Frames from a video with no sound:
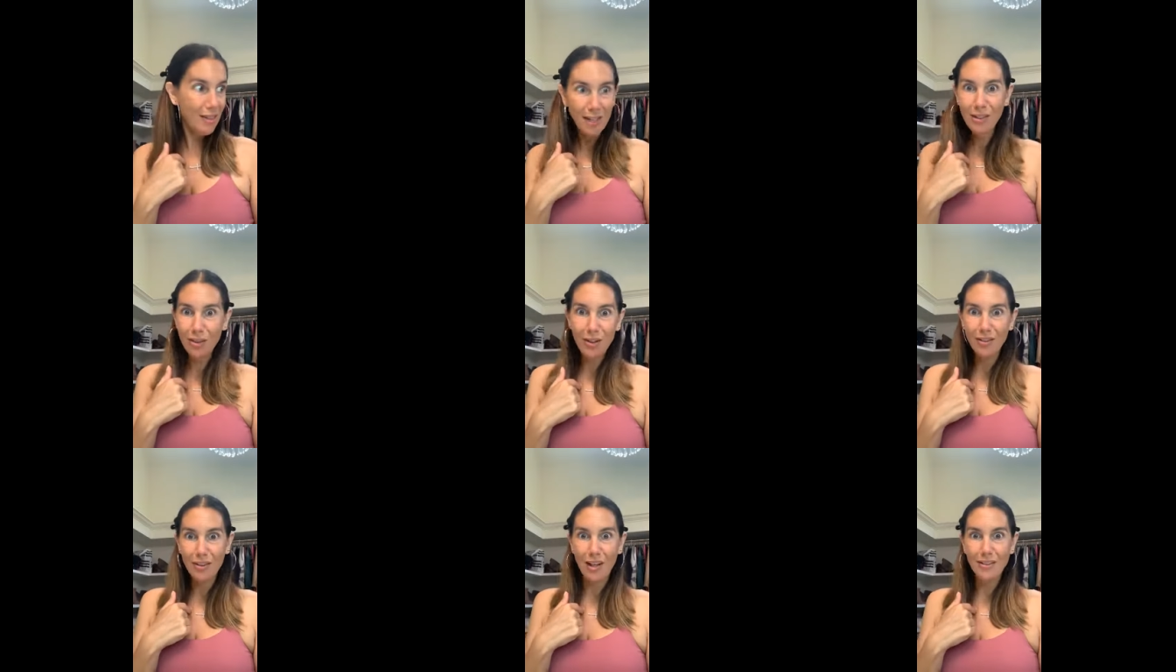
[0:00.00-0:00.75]
This
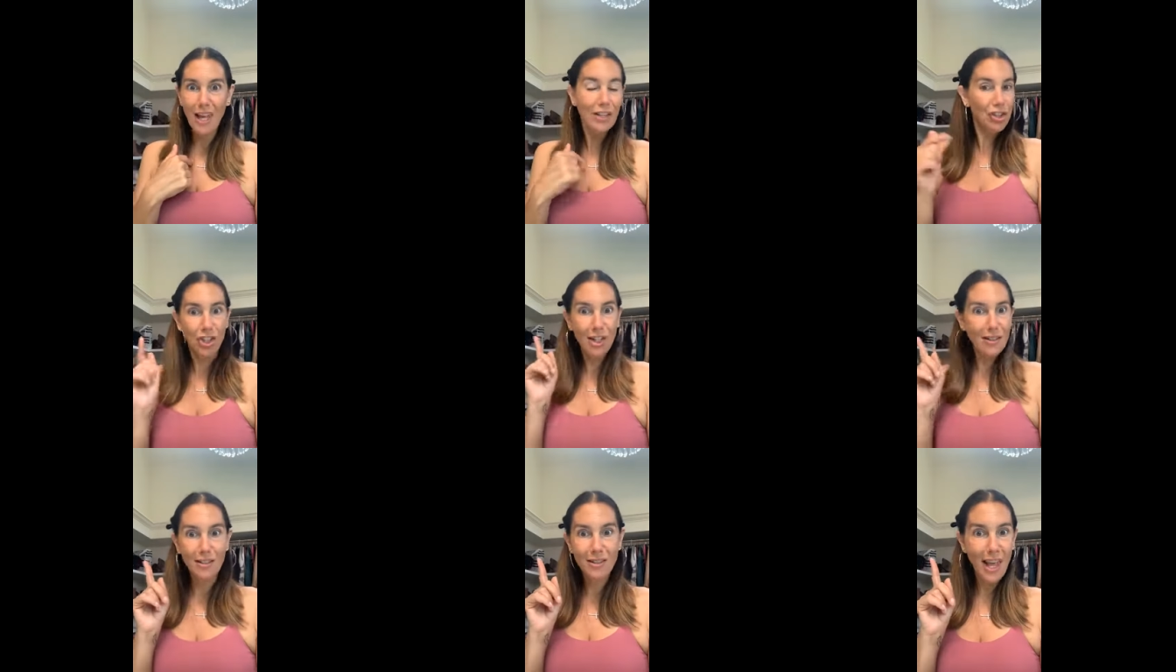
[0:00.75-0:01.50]
girl does. And she
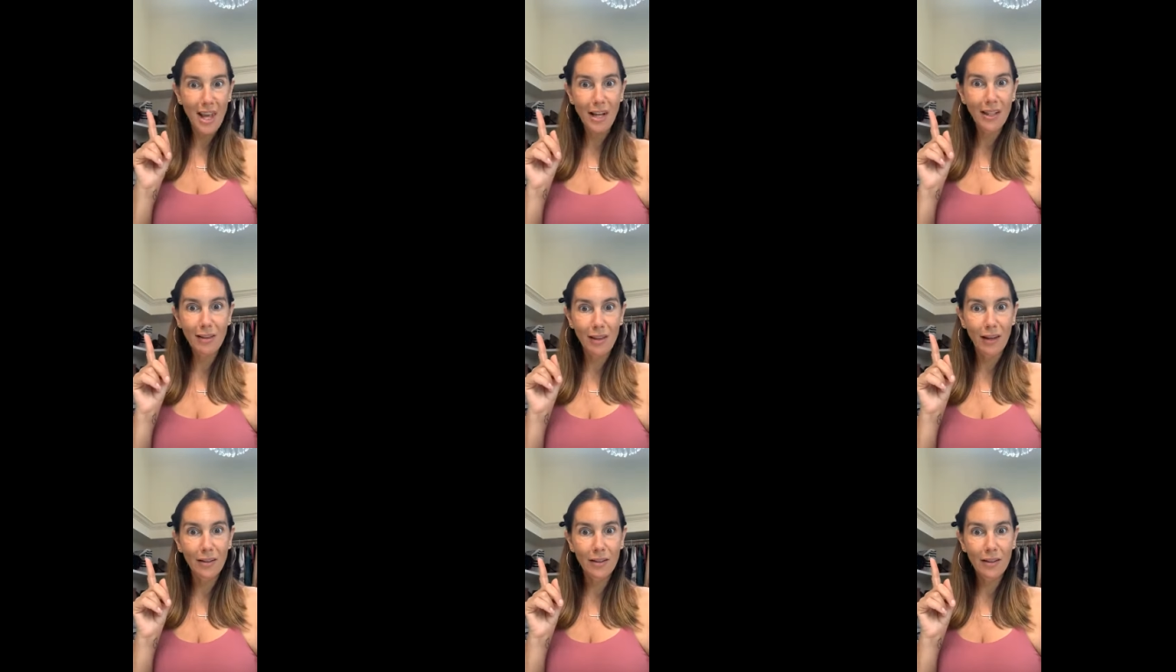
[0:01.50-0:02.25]
doesn't say
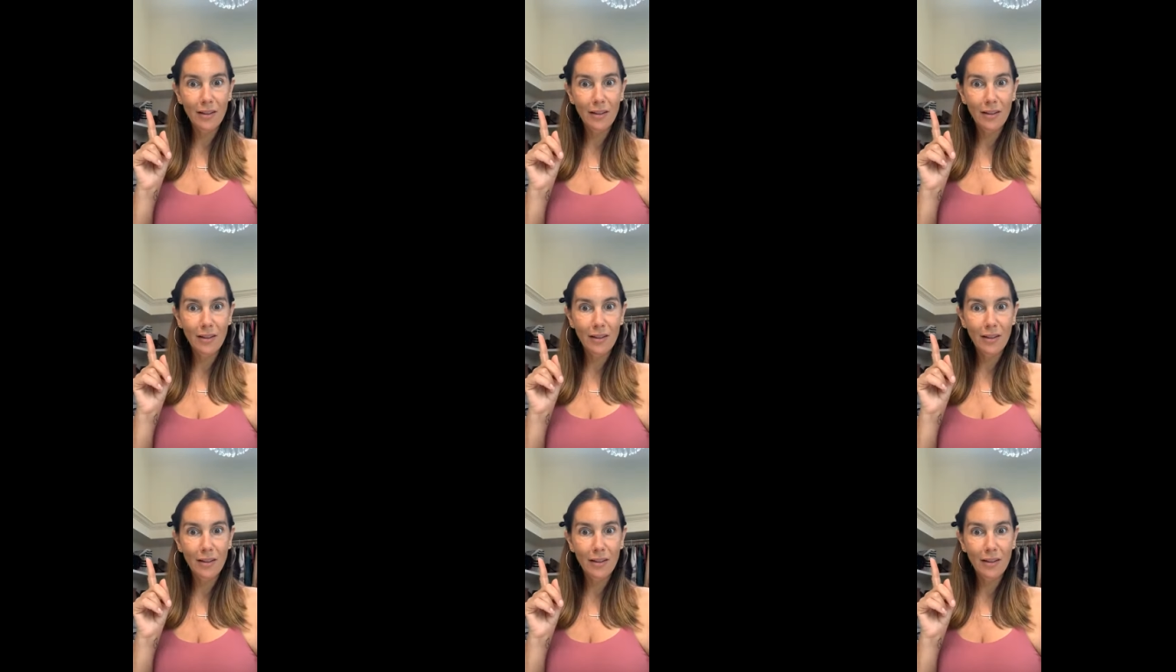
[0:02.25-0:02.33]
anything.